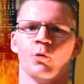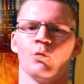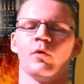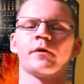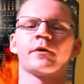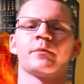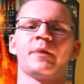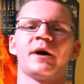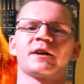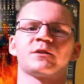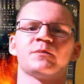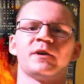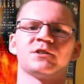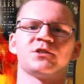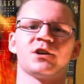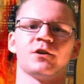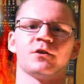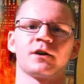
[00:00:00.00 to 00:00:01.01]
Welcome back to my
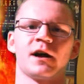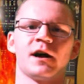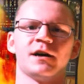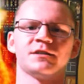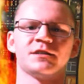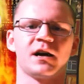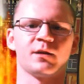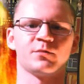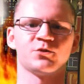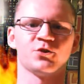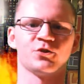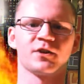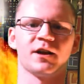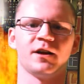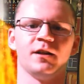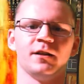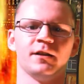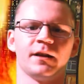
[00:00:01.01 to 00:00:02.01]
channel, guys. I'm Joel
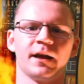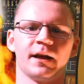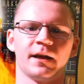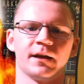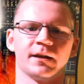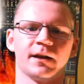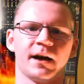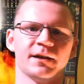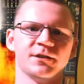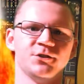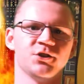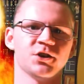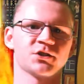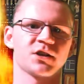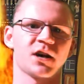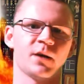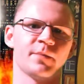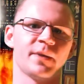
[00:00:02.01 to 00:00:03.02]
Kellen, and I
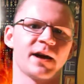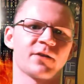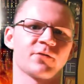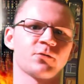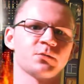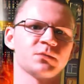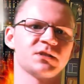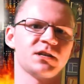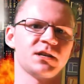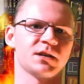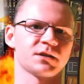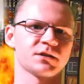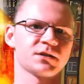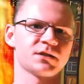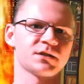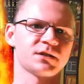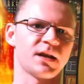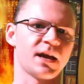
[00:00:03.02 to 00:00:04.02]
just got back from seeing
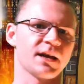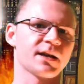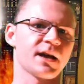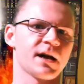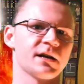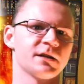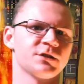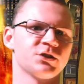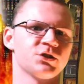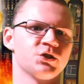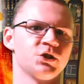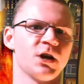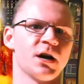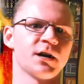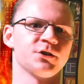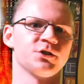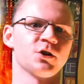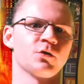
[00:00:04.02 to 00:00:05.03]
Snake Eyes
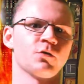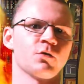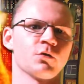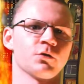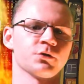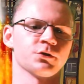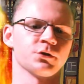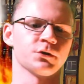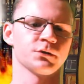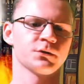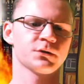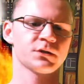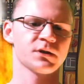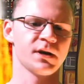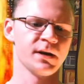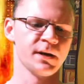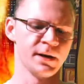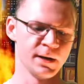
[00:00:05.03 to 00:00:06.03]
G.I. Joe
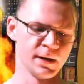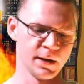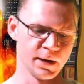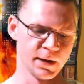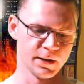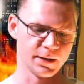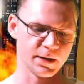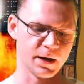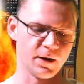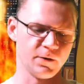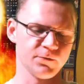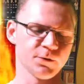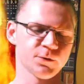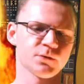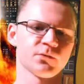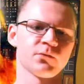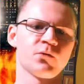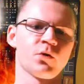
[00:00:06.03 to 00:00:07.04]
Origins. Now,
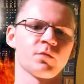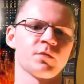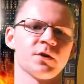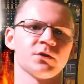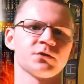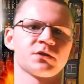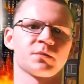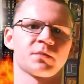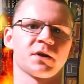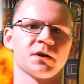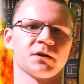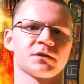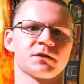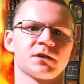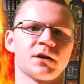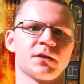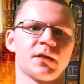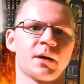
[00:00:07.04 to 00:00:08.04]
first and foremost, I'm going to
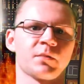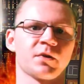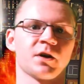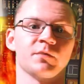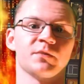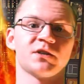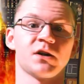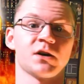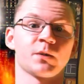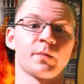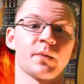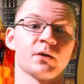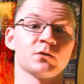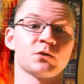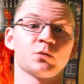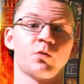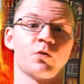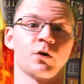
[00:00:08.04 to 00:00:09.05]
say that I'm going to be talking about
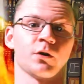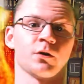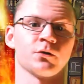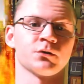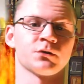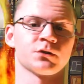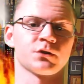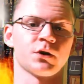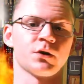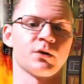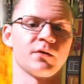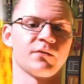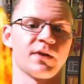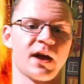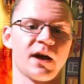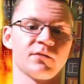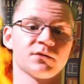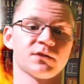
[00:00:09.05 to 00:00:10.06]
spoilers, so if
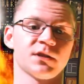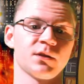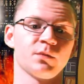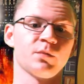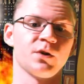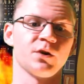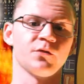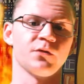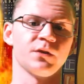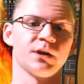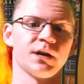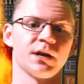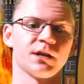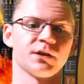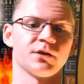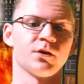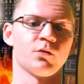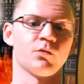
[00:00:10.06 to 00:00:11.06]
you haven't seen the movie
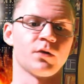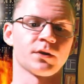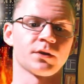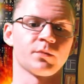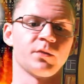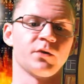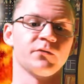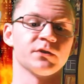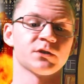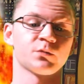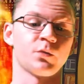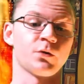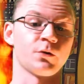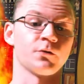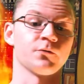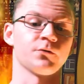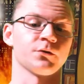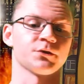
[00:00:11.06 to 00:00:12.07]
and you don't want the movie
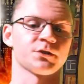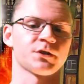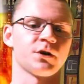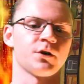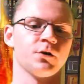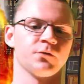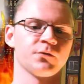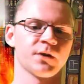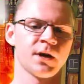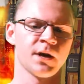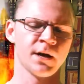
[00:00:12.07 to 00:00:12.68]
spoiled for yourself,